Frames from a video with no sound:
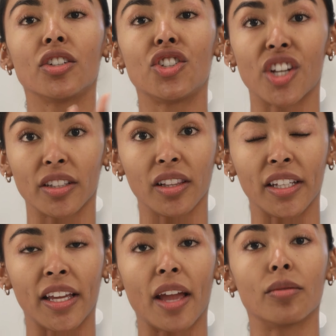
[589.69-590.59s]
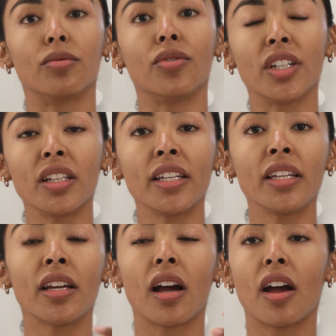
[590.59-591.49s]
gently and
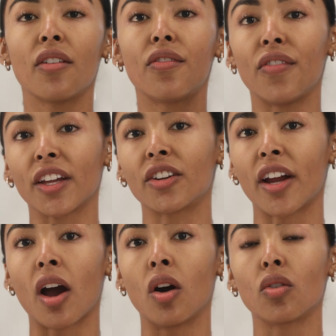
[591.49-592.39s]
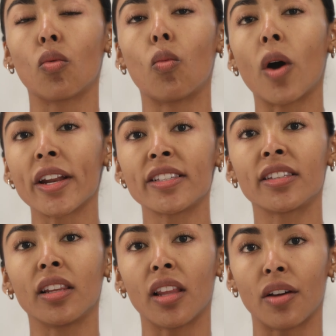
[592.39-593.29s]
really figure out what is
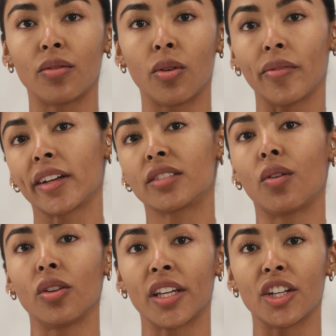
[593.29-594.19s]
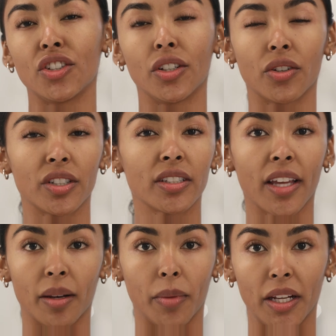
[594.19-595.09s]
the level of exfoliation your
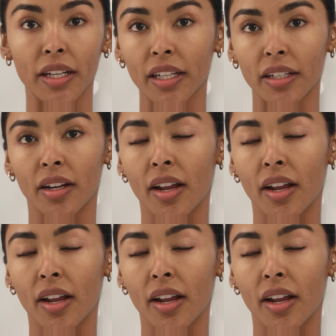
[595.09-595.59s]
skin may need.